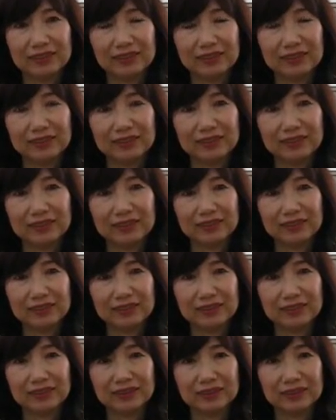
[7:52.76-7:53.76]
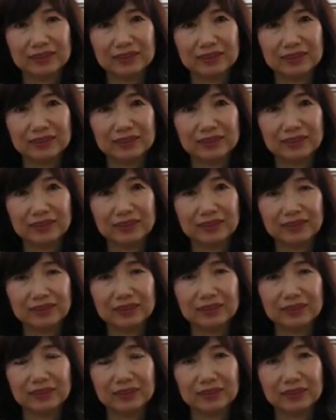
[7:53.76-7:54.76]

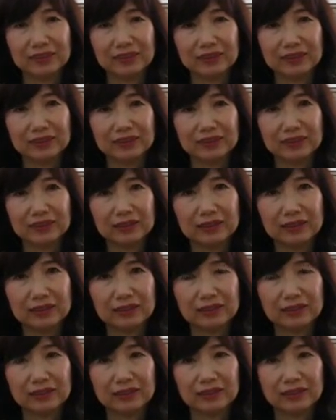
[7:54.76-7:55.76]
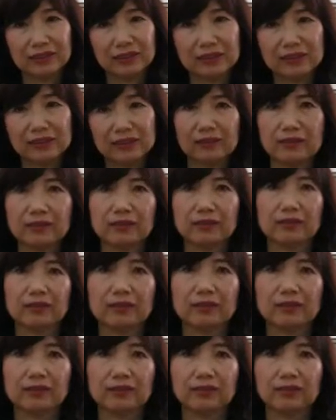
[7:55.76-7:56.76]

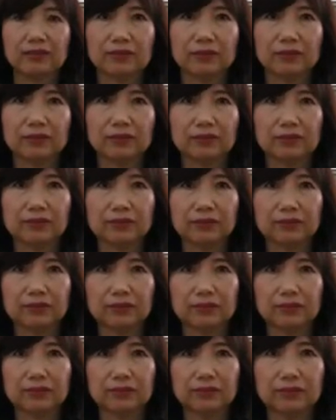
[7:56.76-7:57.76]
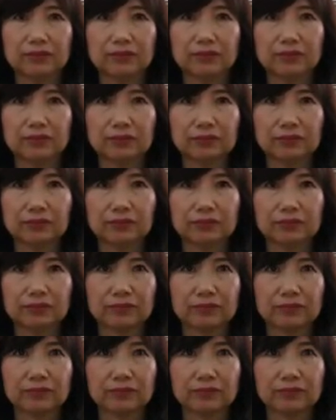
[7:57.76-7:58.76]

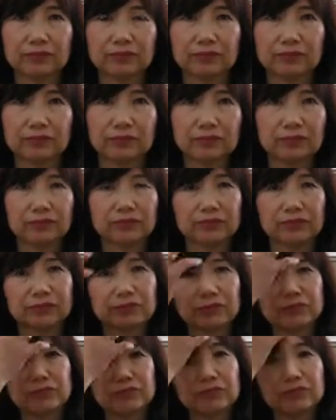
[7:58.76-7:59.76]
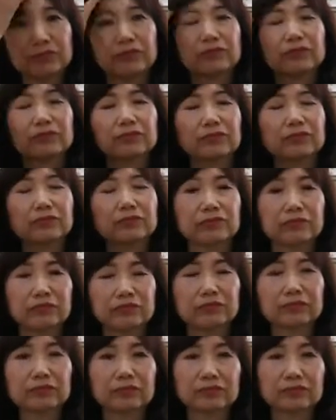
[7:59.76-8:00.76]
[no speech]